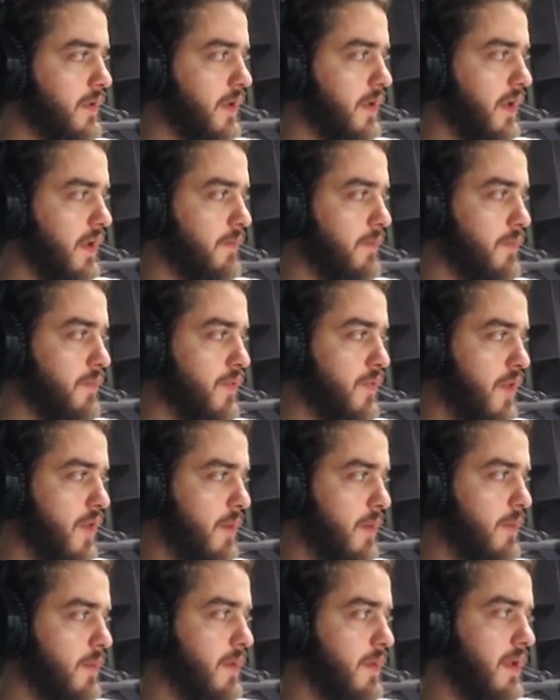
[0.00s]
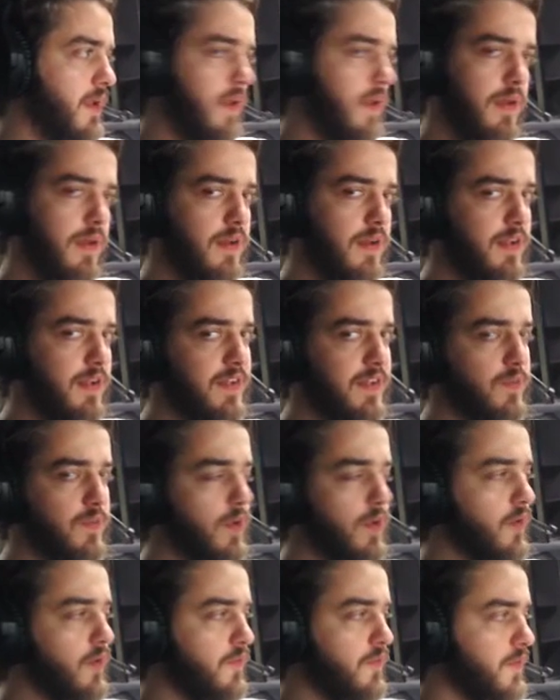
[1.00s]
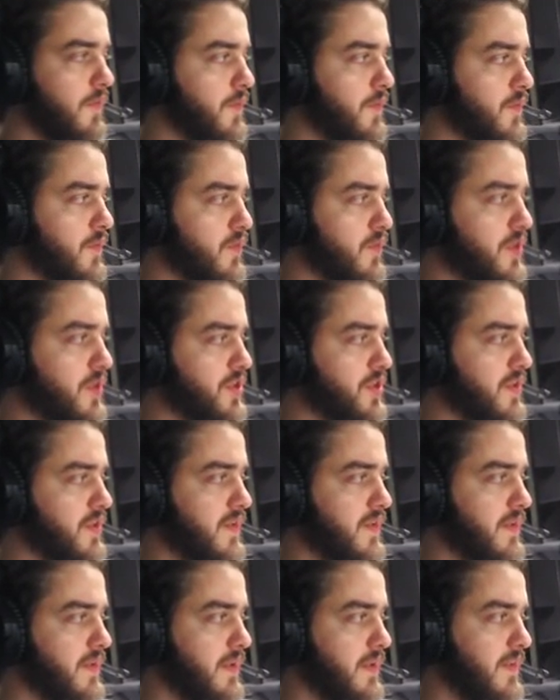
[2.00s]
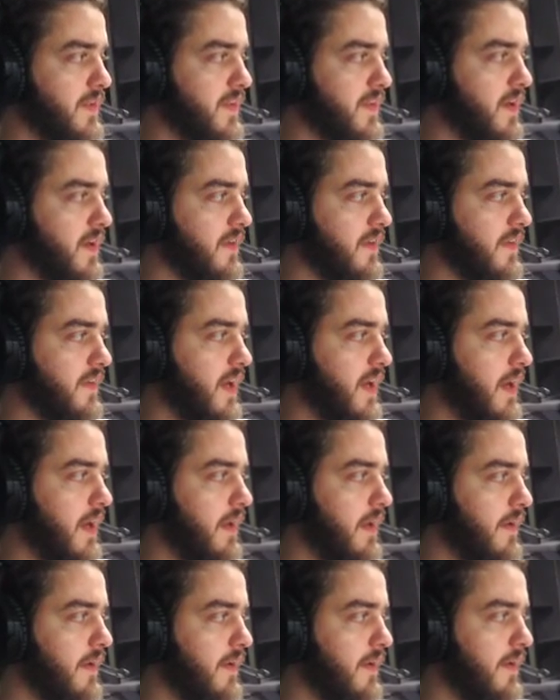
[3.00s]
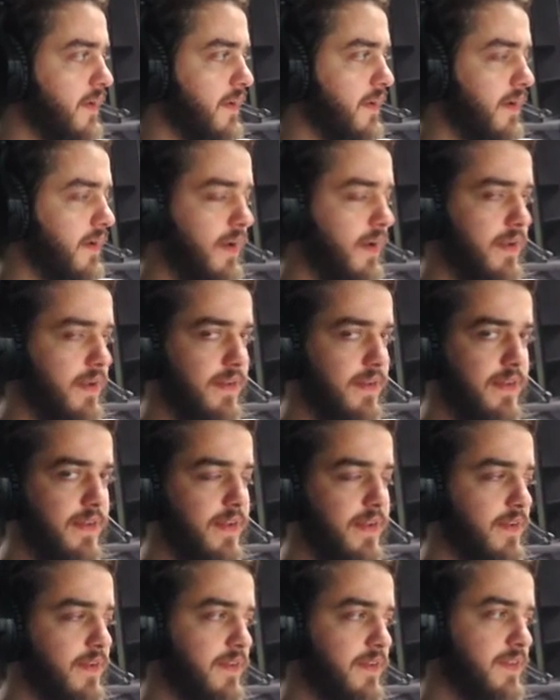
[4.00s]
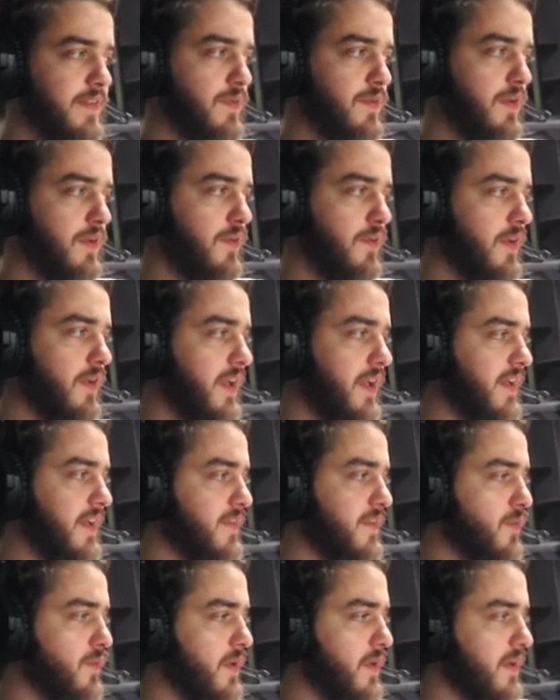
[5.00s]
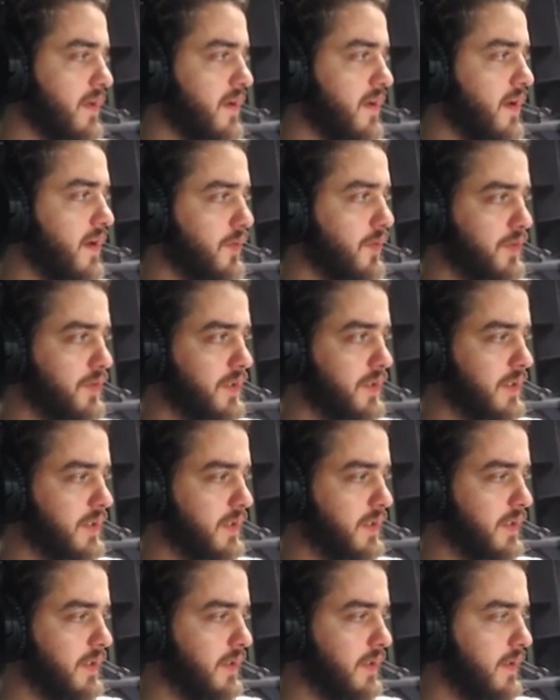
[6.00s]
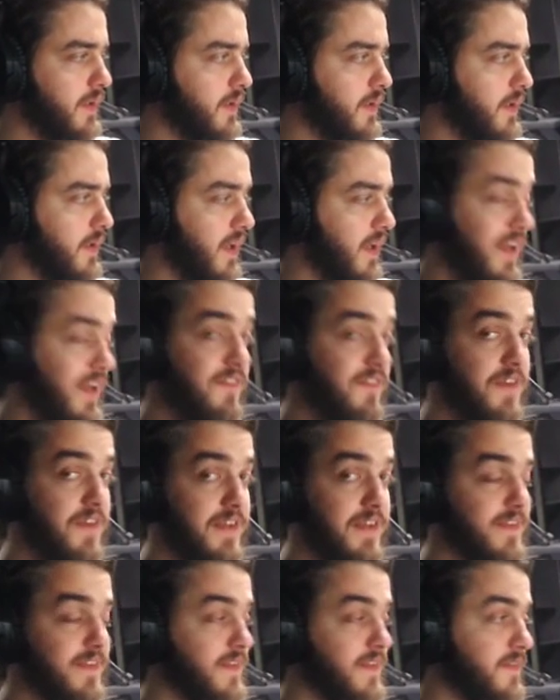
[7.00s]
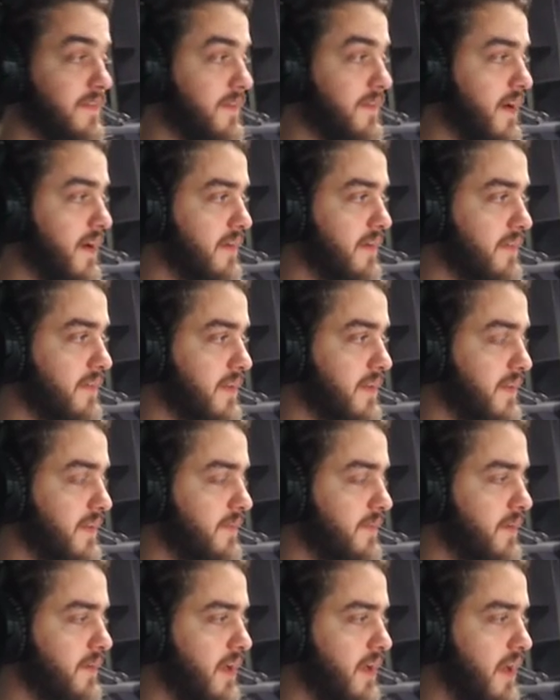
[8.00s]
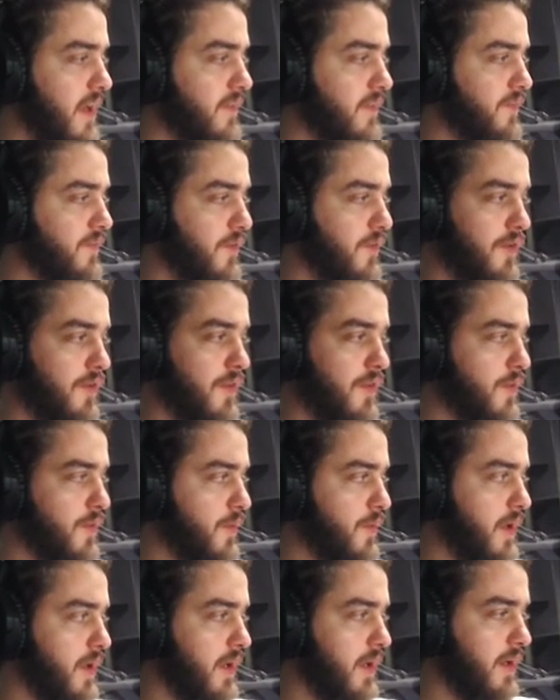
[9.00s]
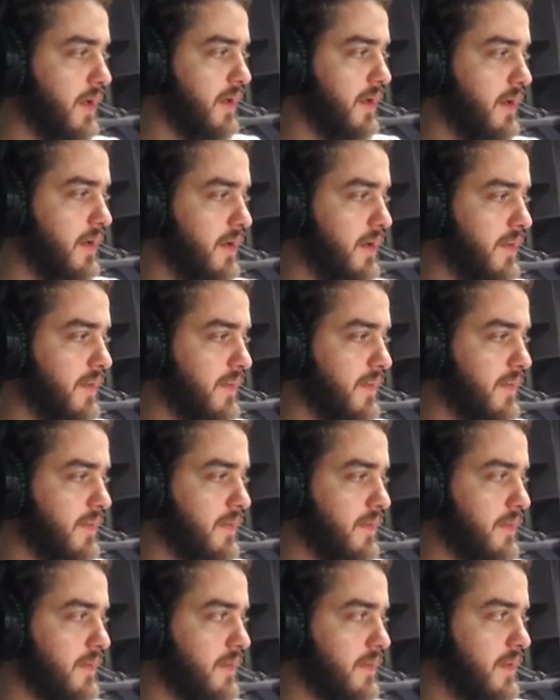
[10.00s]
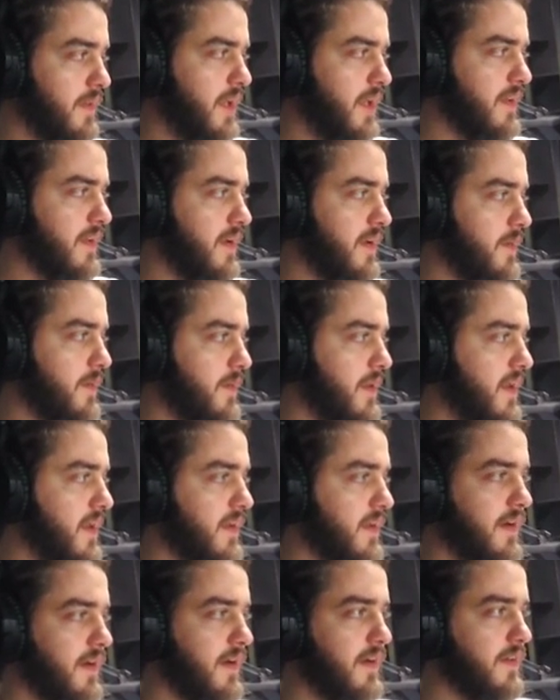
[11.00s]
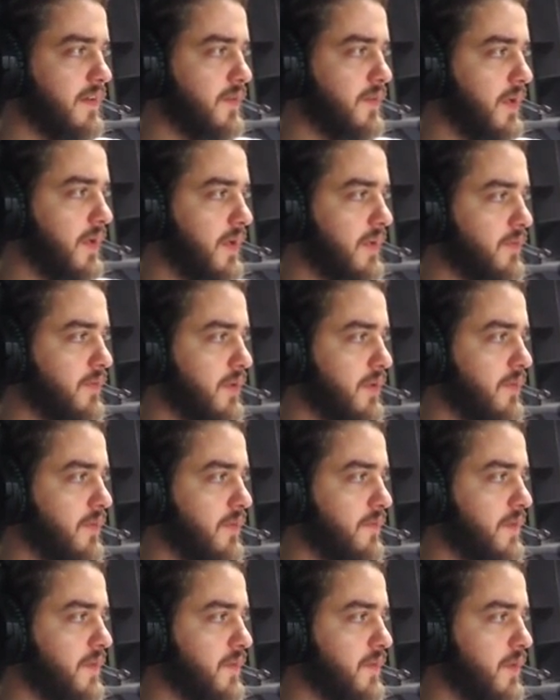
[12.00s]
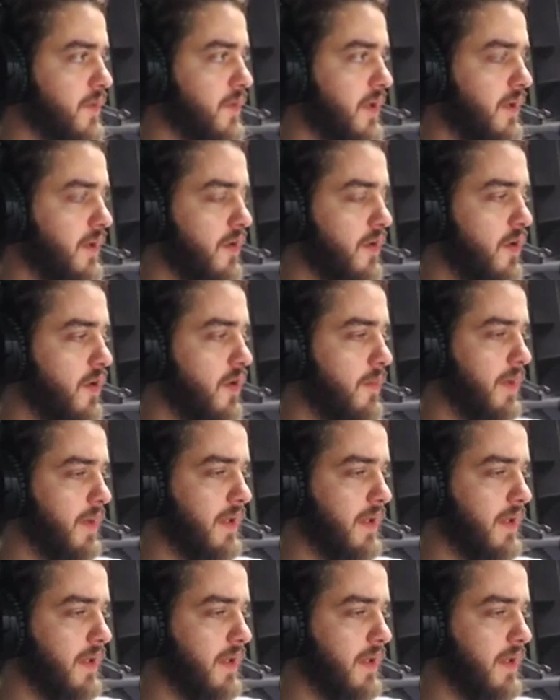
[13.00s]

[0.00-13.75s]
Probably at least one of those creatures is gonna die, and then this one only gets 1 counter if it survives, because even at 4/3 is not gonna be that hard to get rid of this one in combat.